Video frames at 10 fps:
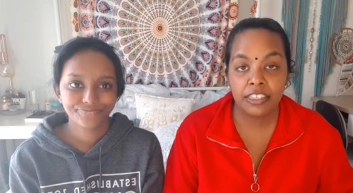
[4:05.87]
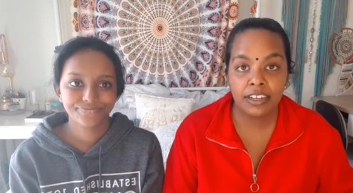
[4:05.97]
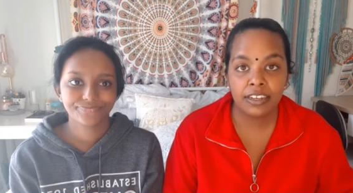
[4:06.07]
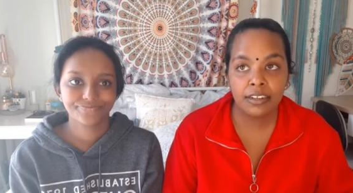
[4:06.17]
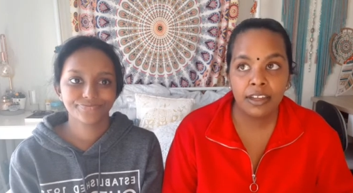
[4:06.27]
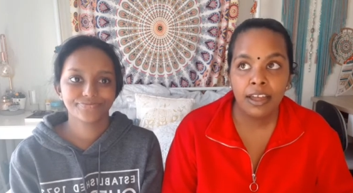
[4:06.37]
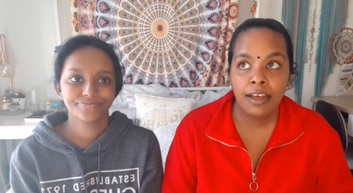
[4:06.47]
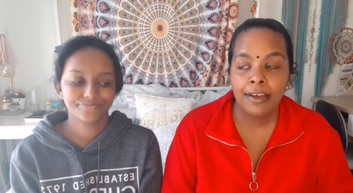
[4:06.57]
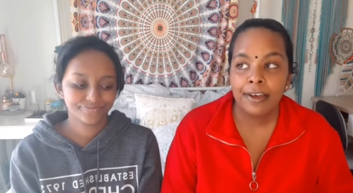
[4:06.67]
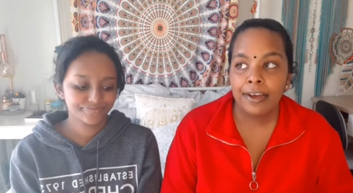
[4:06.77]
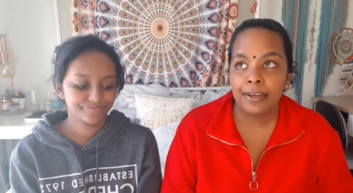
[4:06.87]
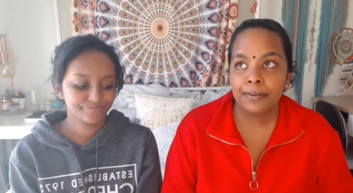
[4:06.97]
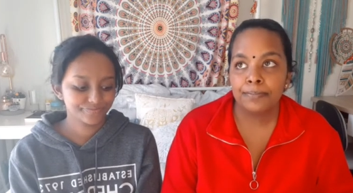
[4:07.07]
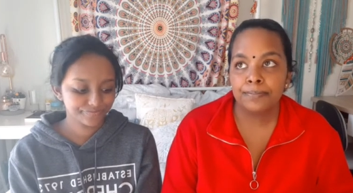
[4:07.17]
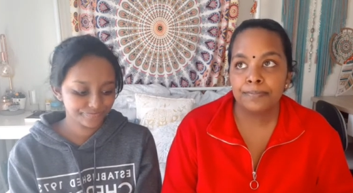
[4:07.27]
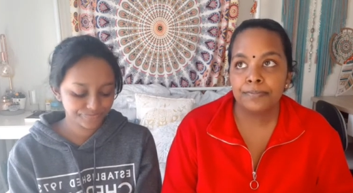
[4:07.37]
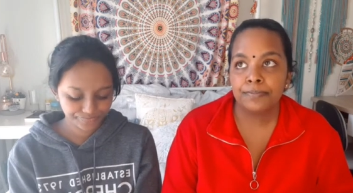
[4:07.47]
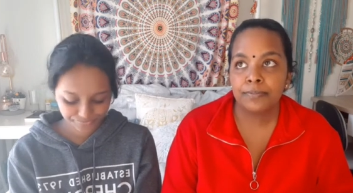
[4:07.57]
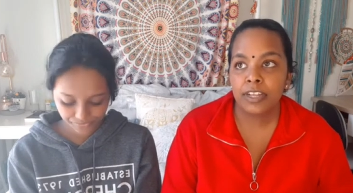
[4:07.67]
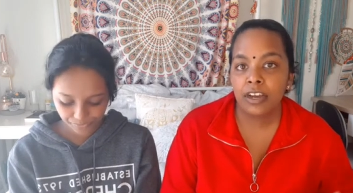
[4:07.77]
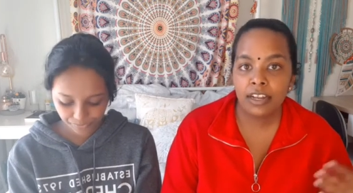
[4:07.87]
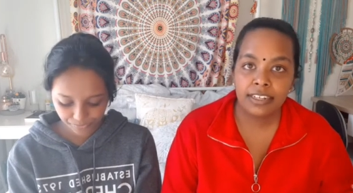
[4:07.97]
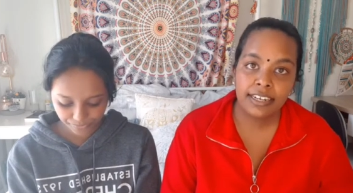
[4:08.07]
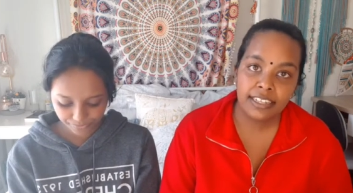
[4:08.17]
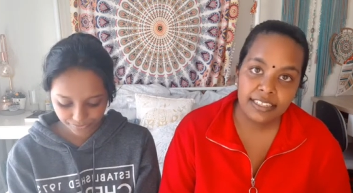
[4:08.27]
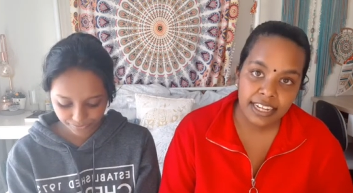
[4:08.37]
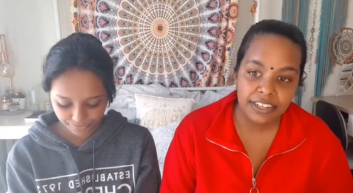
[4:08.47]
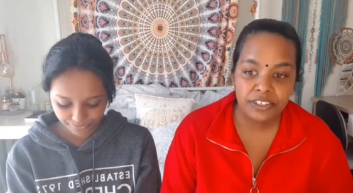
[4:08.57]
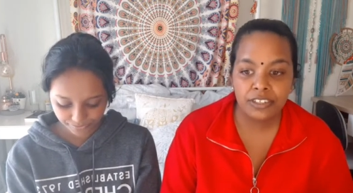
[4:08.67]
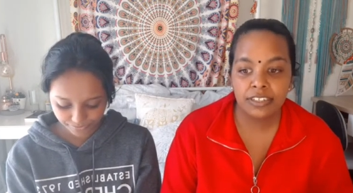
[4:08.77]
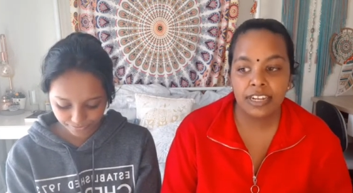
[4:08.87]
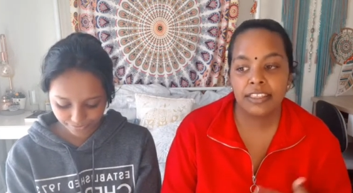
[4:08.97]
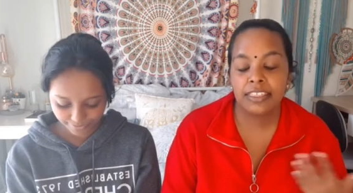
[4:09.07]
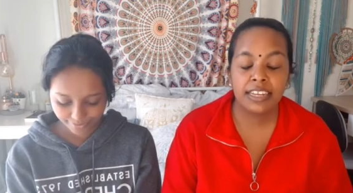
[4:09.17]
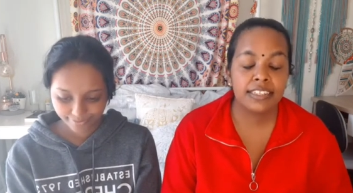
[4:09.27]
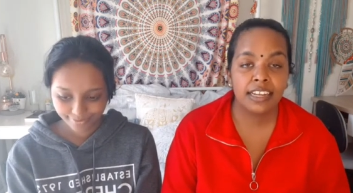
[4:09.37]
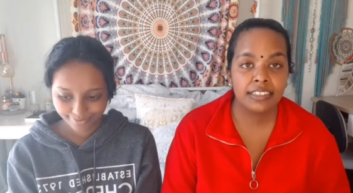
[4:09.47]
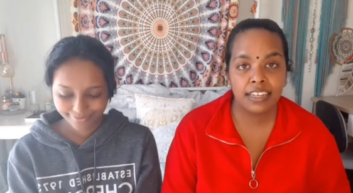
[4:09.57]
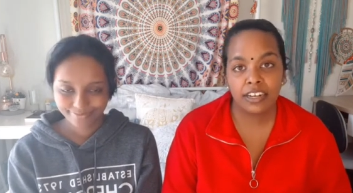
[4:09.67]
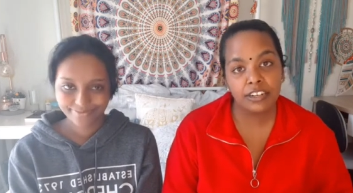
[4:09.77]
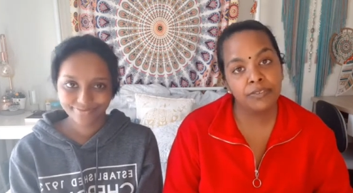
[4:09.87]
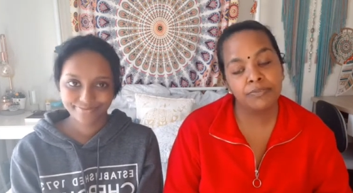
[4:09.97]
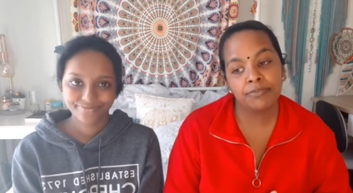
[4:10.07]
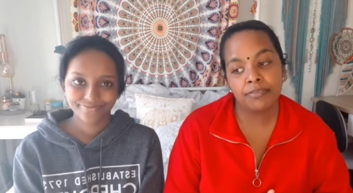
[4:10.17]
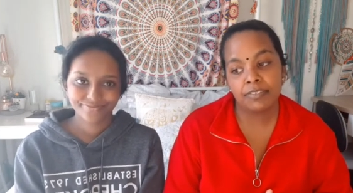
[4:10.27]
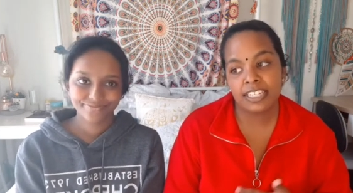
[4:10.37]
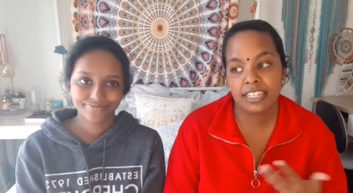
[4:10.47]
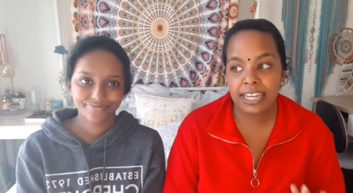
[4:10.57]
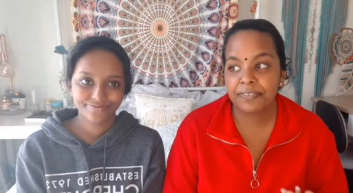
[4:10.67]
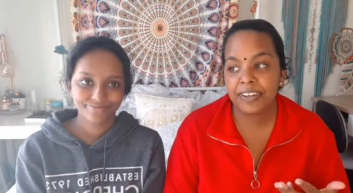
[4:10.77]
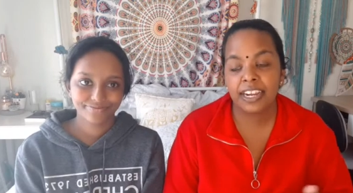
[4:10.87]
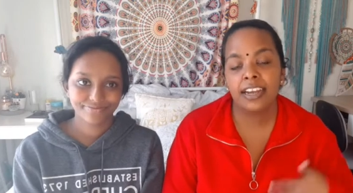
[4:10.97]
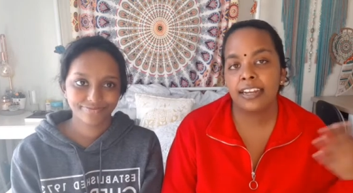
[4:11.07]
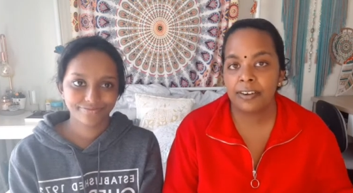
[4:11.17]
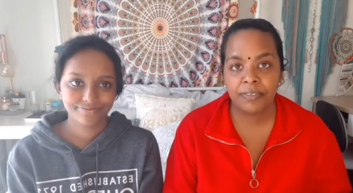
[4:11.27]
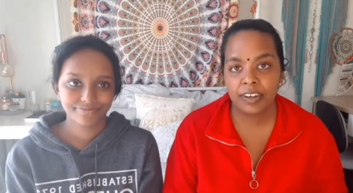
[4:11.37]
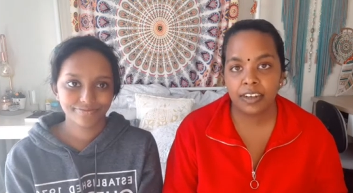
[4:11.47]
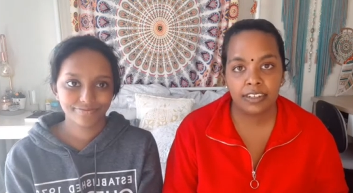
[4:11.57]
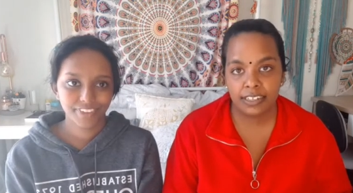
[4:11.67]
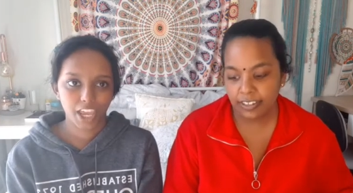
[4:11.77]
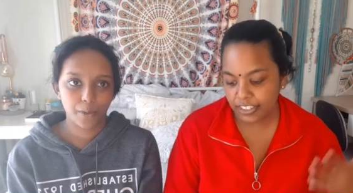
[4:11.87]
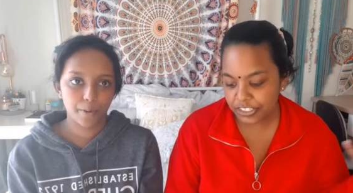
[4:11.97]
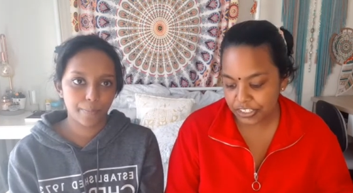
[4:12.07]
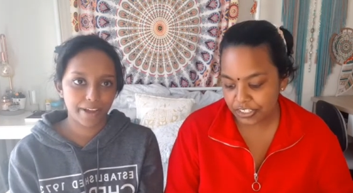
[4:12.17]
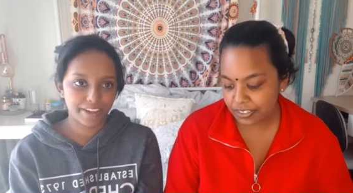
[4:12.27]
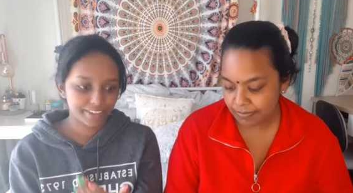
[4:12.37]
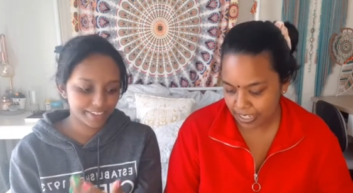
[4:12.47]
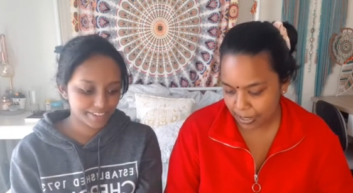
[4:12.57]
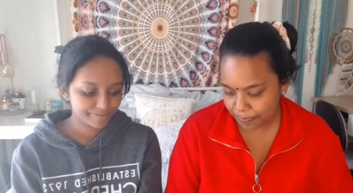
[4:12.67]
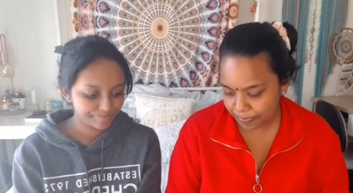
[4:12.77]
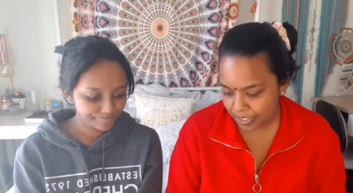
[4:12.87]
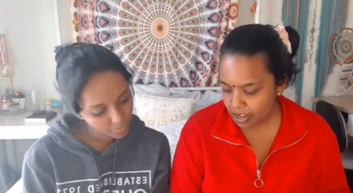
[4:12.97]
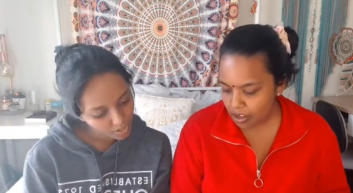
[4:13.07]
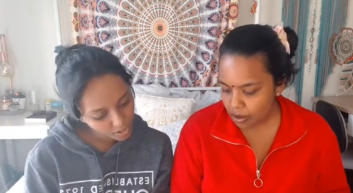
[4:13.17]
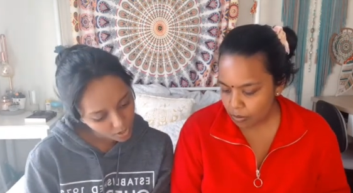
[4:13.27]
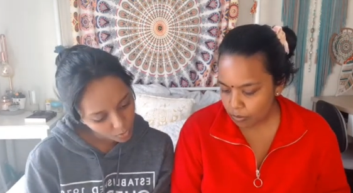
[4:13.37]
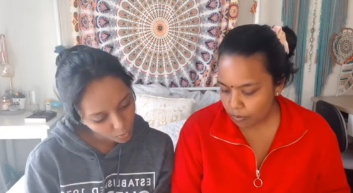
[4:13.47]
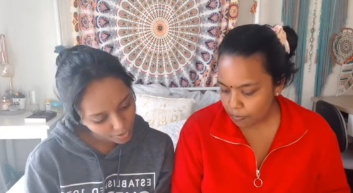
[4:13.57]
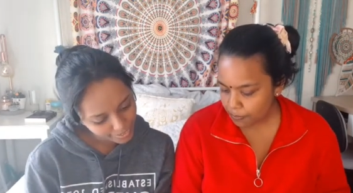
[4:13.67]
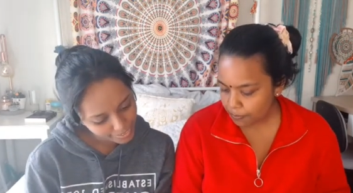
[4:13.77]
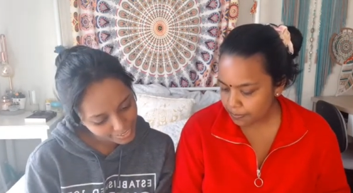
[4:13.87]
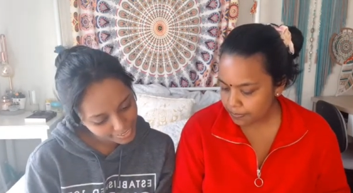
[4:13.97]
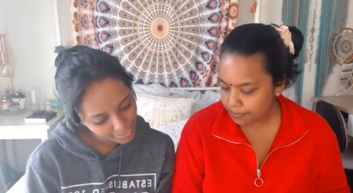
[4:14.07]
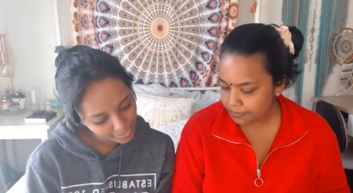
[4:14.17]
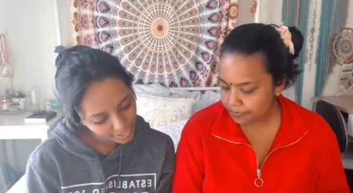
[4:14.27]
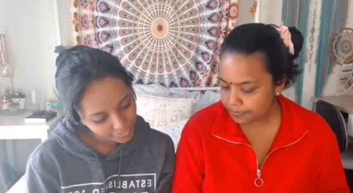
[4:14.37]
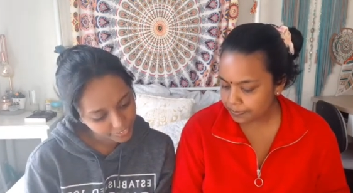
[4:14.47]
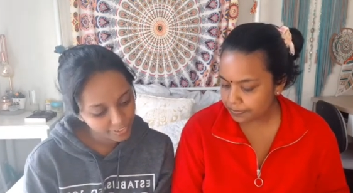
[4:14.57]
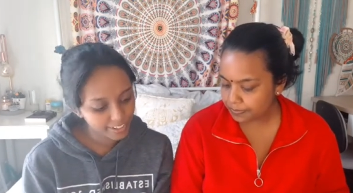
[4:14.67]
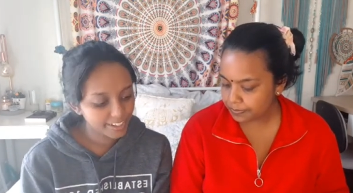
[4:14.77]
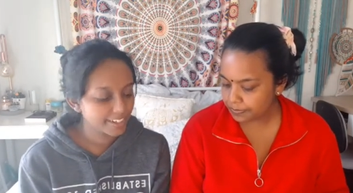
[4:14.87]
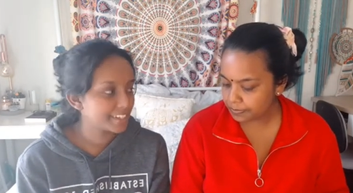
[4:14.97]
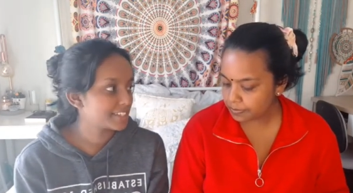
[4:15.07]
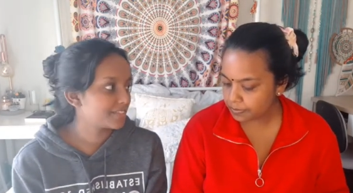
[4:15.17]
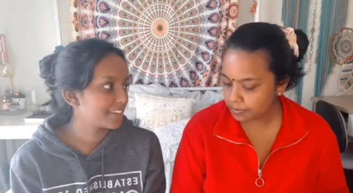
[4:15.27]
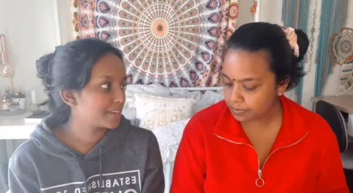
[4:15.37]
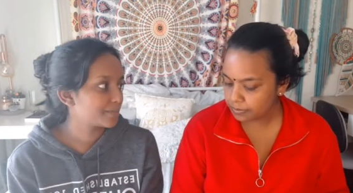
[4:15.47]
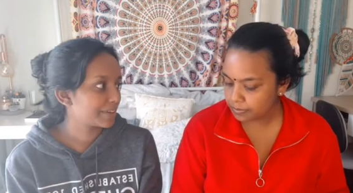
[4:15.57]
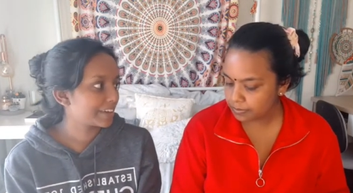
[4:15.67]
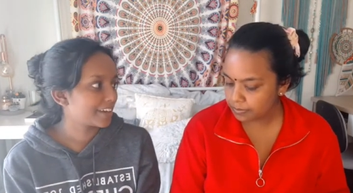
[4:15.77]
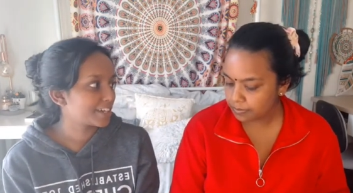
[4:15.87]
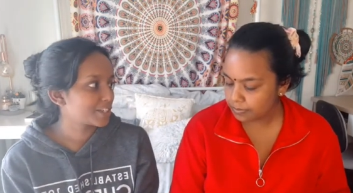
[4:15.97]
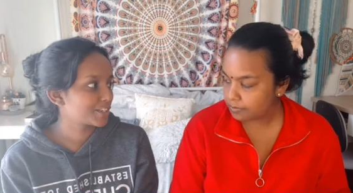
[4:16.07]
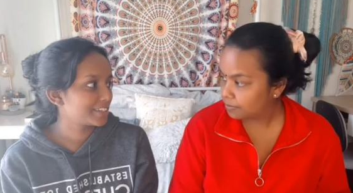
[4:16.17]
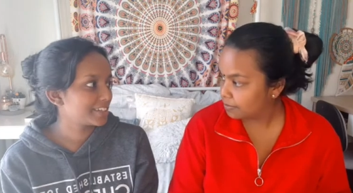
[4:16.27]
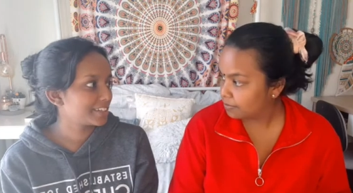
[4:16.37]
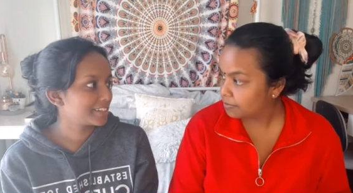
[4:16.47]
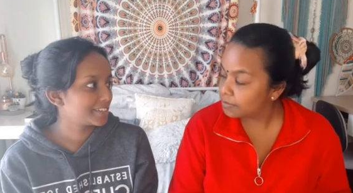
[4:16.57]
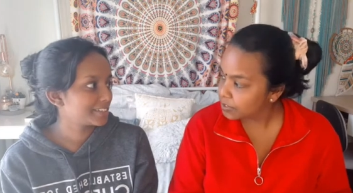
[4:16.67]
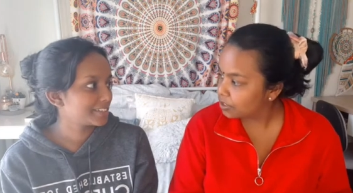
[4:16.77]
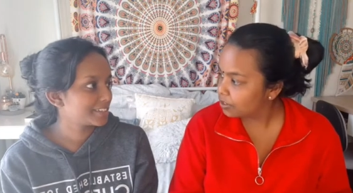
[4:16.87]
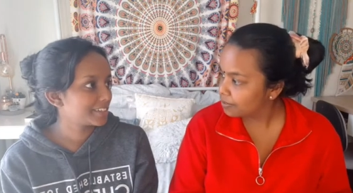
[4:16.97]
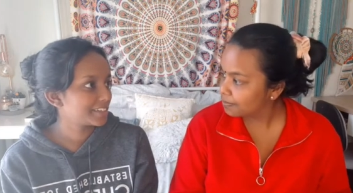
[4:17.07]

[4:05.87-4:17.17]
Speaker 1: the um, colonization and things like that of South Africa and Africa at
Speaker 2: large. Came about. Yeah. Why is South Africa a developing country? So,